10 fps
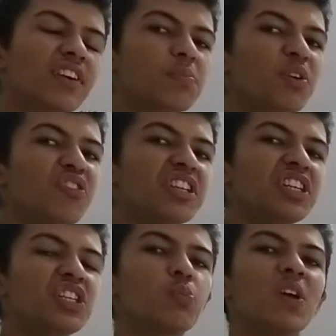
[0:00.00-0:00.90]
between the
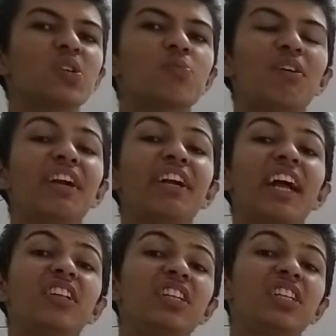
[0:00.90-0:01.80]
displacement and
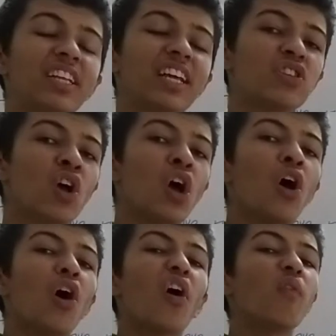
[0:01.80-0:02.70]
the distance, or